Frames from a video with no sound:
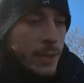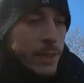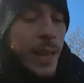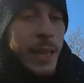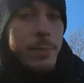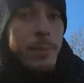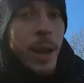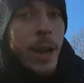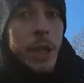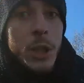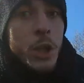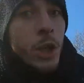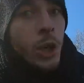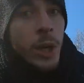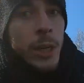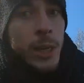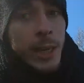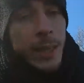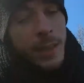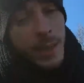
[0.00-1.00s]
That my
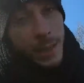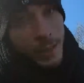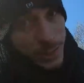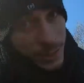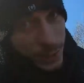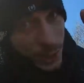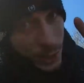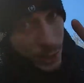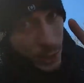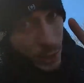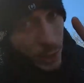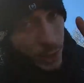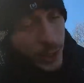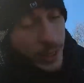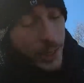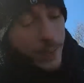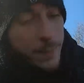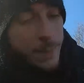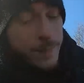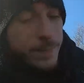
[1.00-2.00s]
journey, thus the
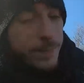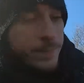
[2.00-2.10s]
journey,